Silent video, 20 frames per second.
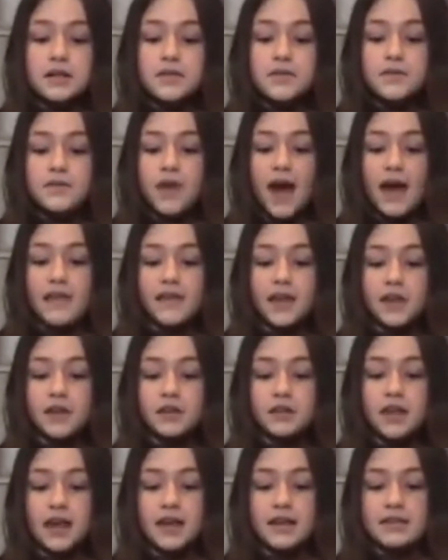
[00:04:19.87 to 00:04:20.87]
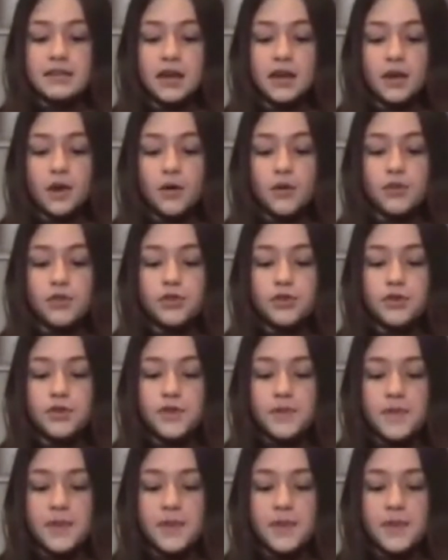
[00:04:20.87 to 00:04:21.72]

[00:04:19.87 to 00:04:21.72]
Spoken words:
flat lanyard lace and go through the